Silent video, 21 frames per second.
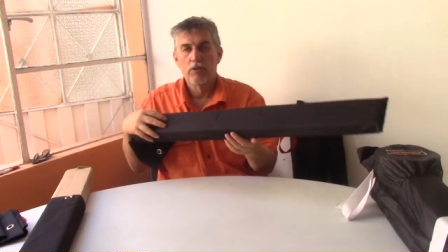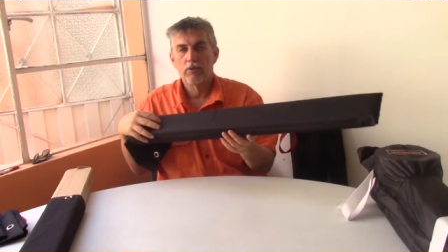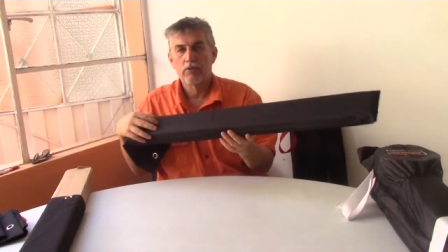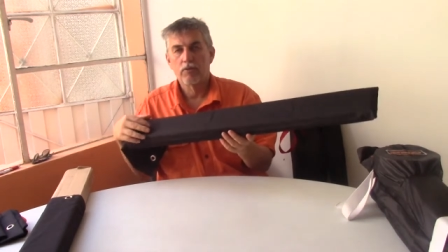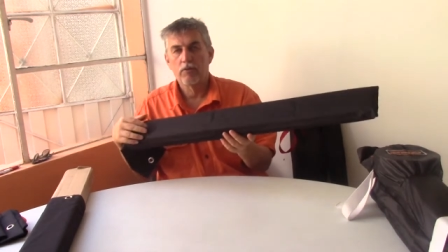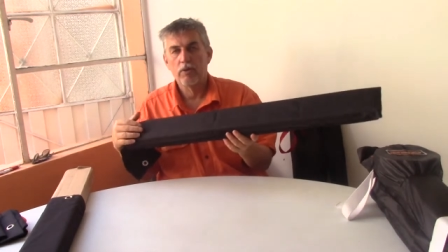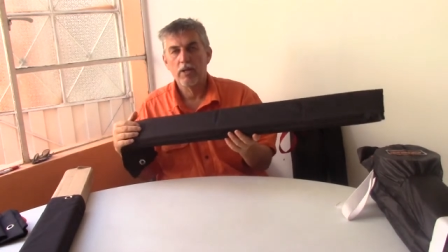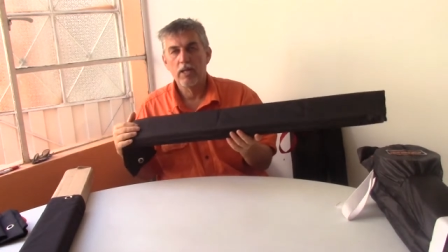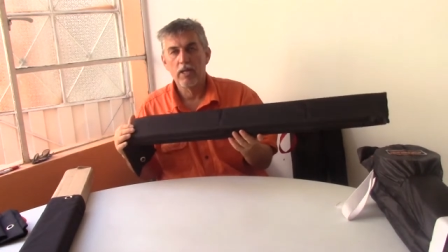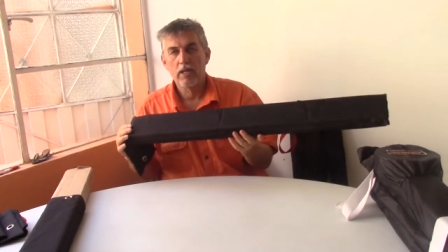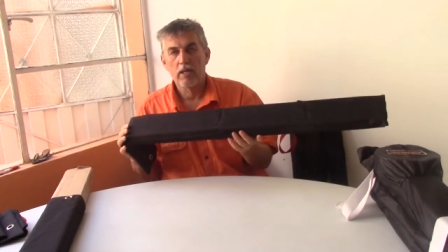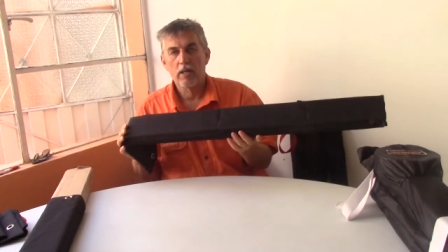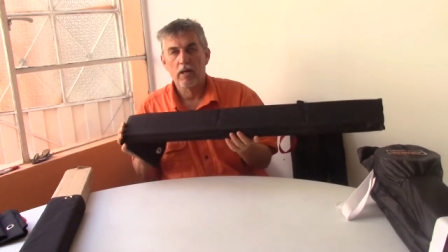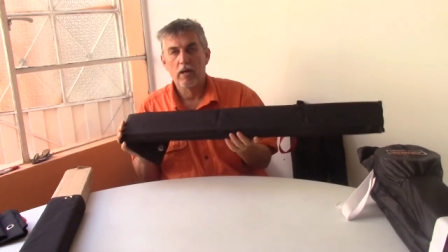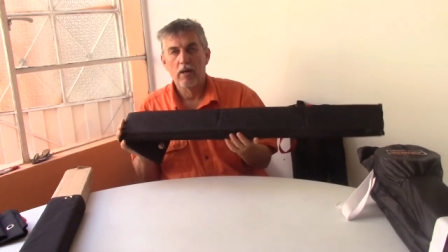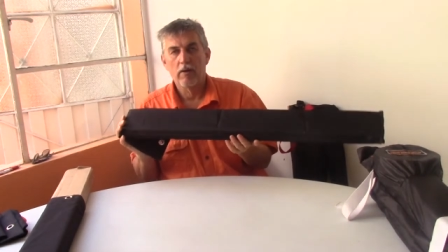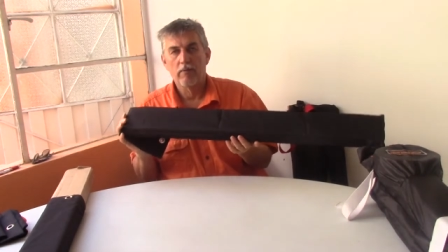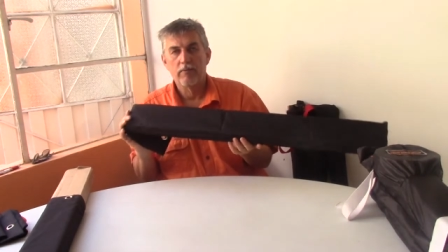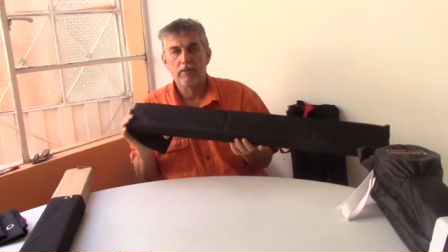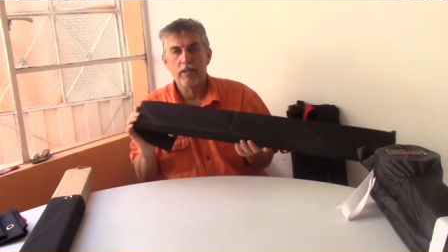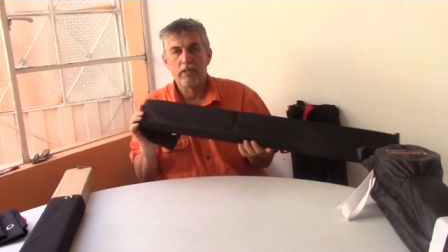three
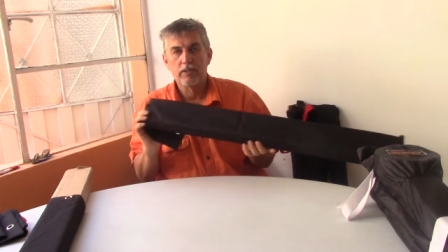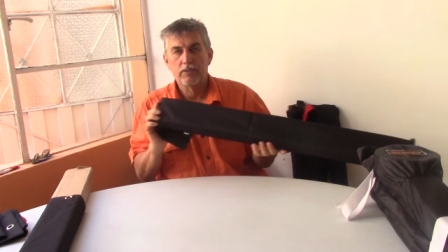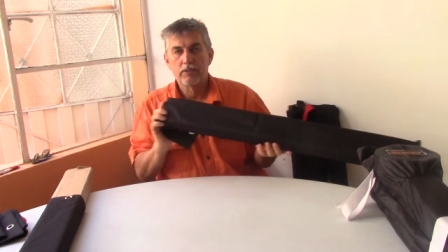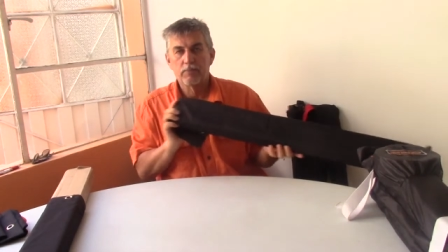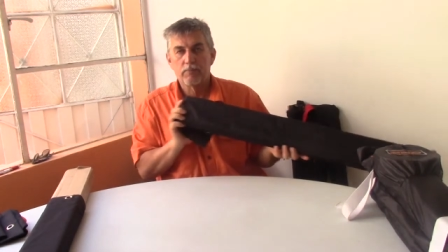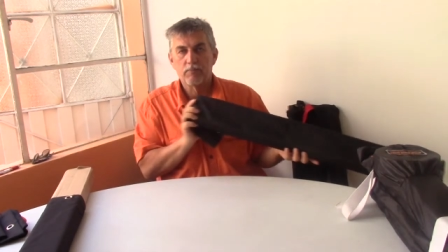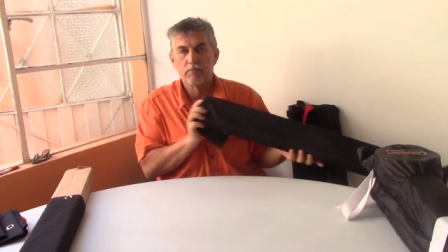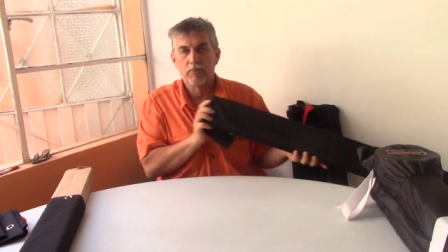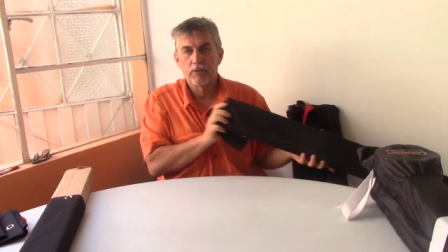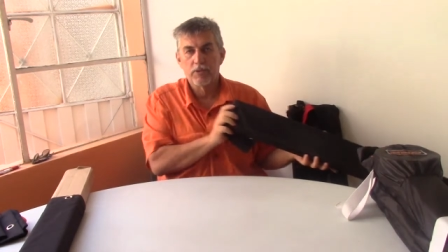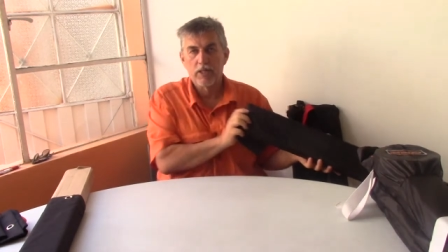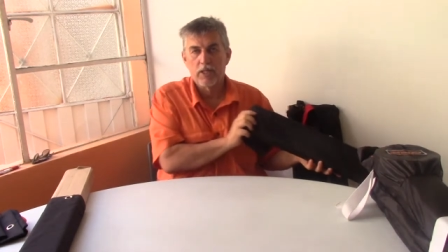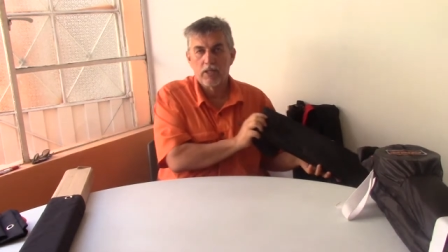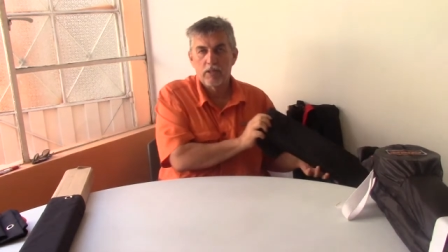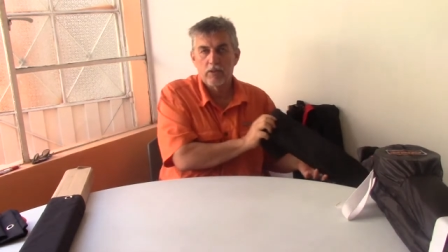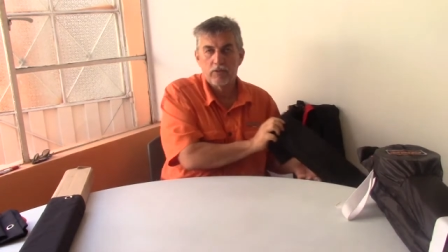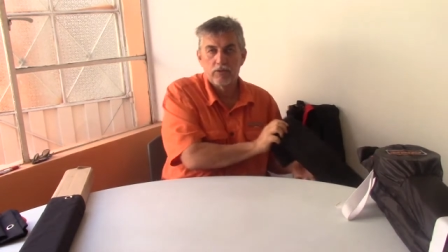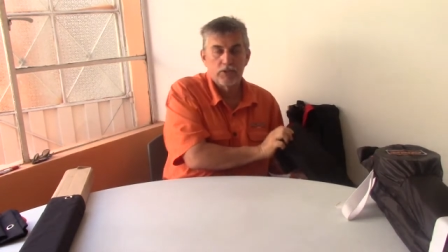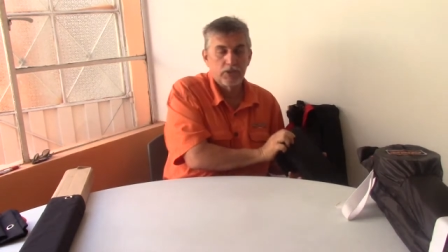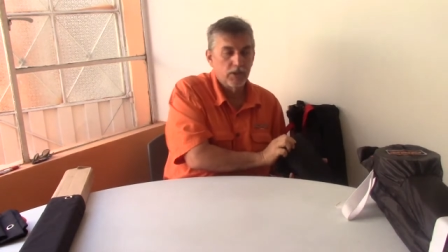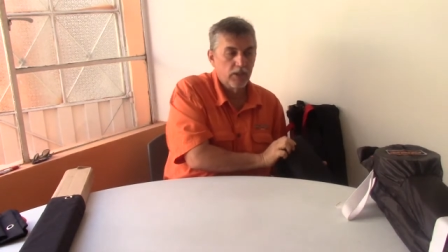of these
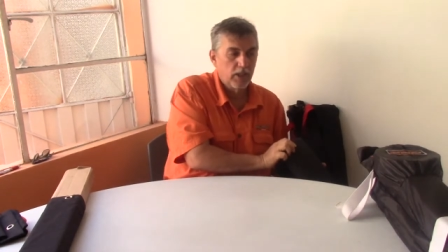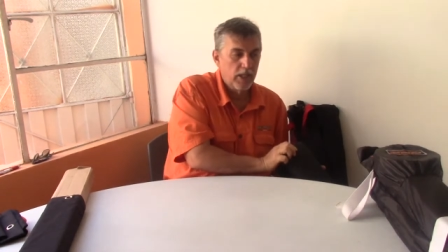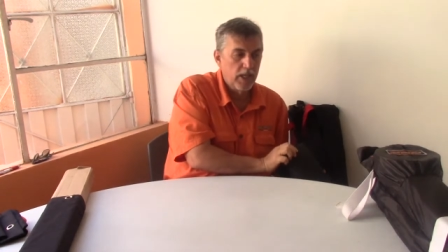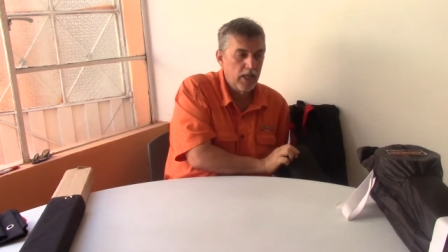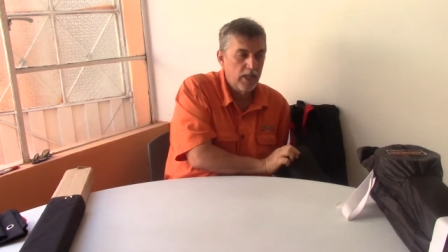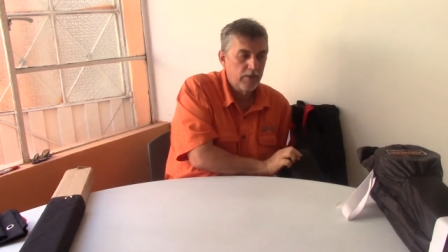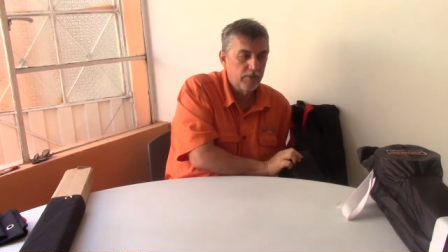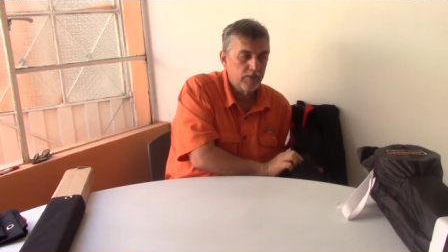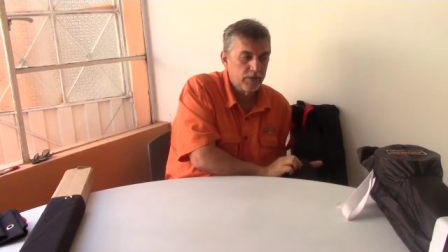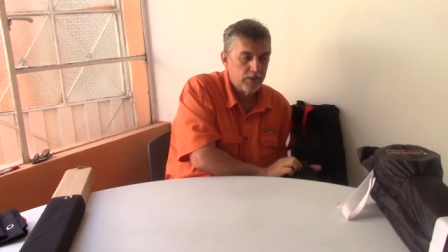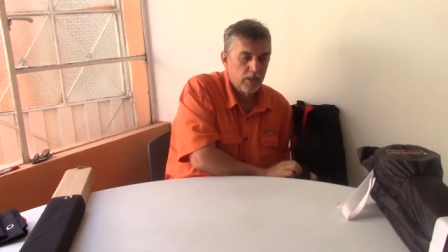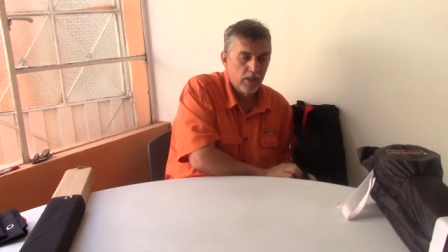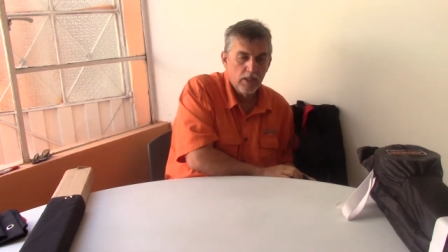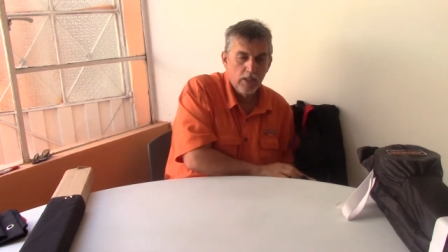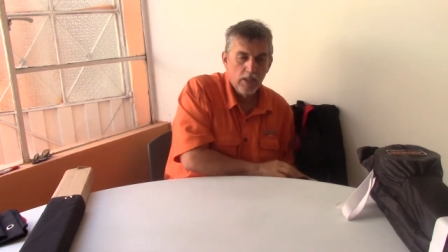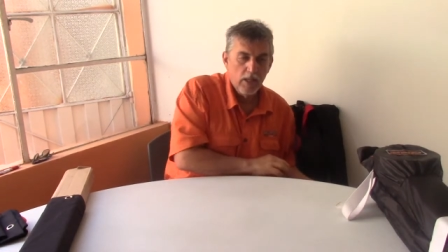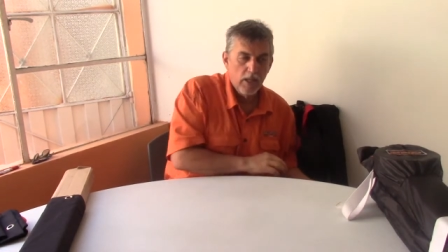particular sleeves